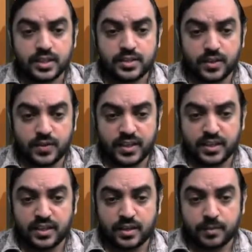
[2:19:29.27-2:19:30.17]
Third
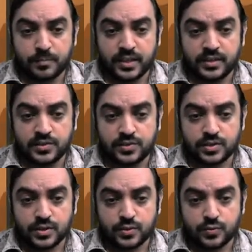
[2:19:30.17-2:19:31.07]
year
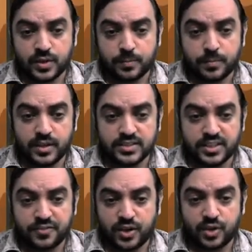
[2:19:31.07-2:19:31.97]
means 1 plus
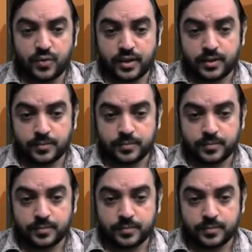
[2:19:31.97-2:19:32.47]
FR1,